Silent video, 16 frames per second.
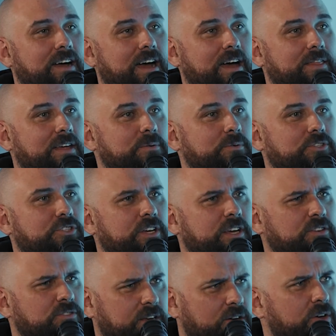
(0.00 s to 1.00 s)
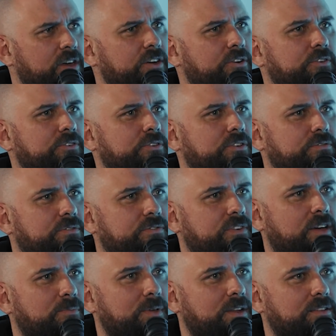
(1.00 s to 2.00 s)
And then it would change like, okay, you're going to do this for
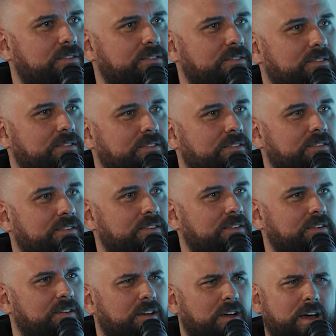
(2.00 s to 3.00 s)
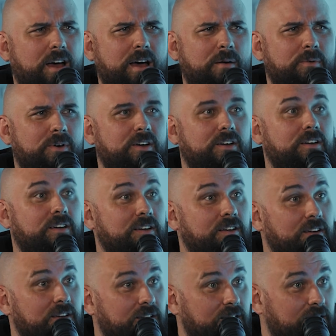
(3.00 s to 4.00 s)
5 minutes. I remember
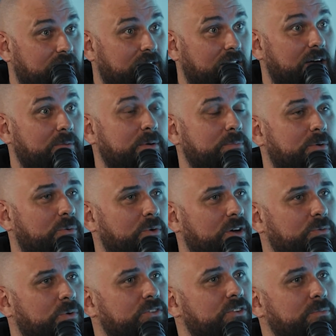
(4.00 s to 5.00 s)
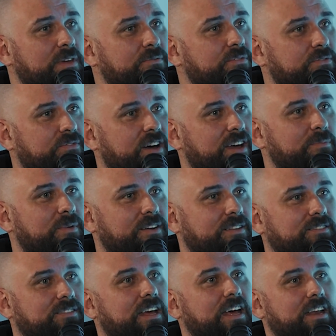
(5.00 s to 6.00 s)
watching you do that. I remember, what do you mean for 5
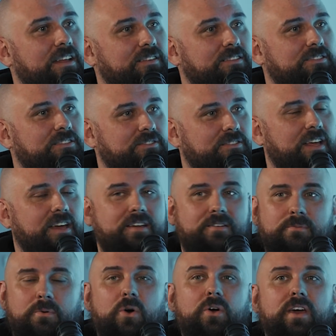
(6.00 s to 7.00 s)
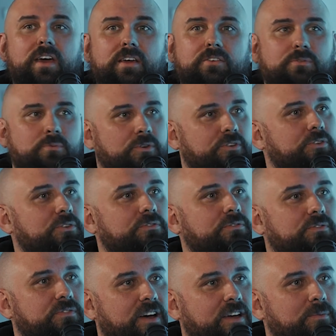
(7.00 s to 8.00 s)
minutes? And it's just like, okay, we're going to do this
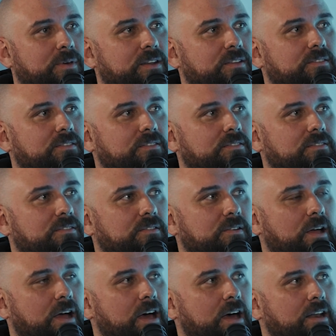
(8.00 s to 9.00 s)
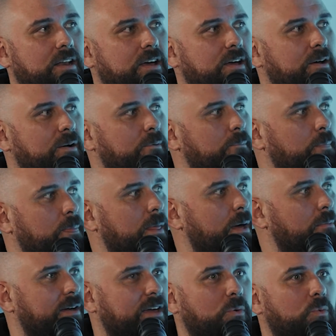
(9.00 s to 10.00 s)
for 5 minutes. And I'm
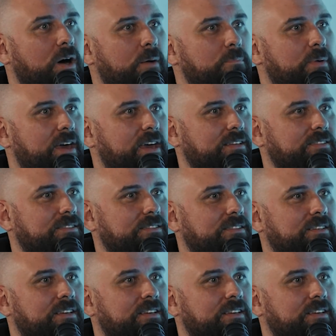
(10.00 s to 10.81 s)
like, at what pace?